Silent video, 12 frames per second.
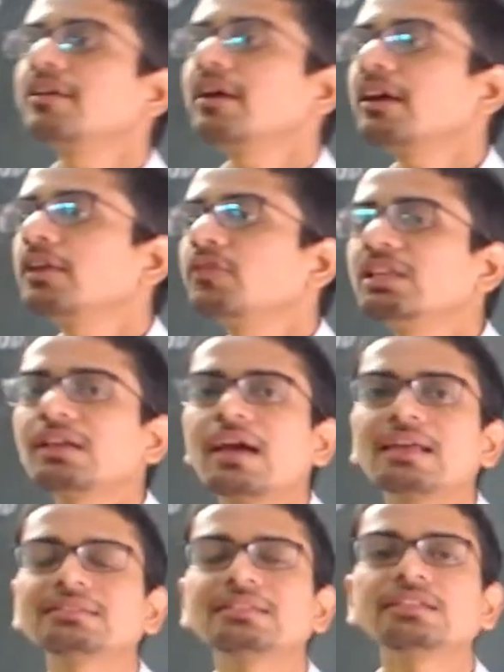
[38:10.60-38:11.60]
react with
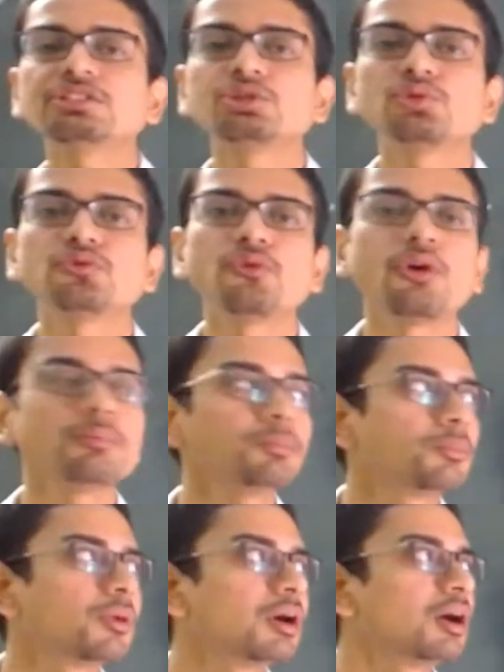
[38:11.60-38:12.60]
acids to form
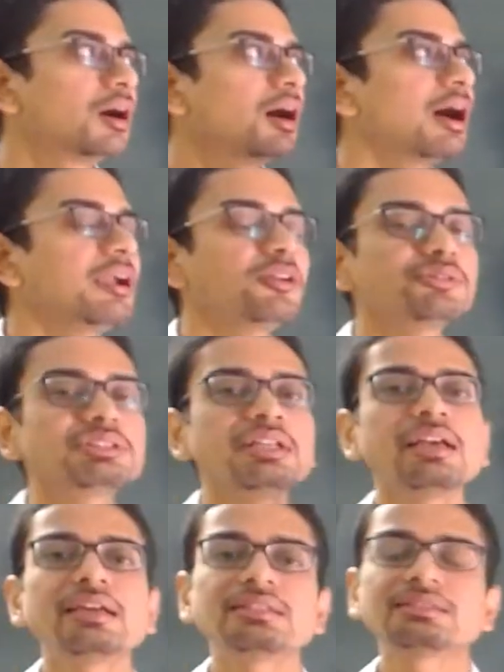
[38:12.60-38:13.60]
hydrogen
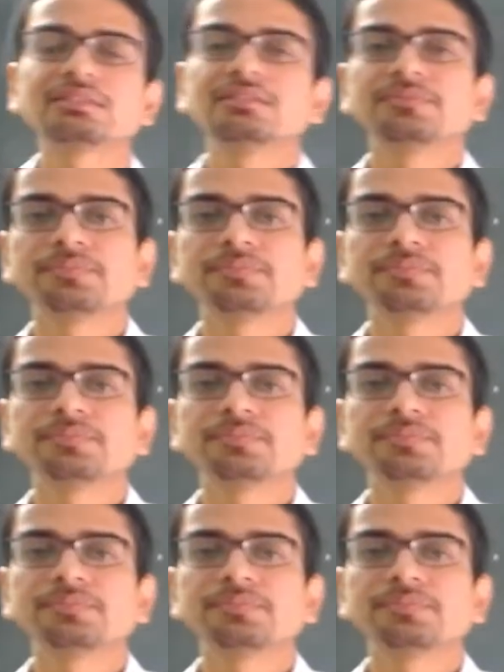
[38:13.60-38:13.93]
gas.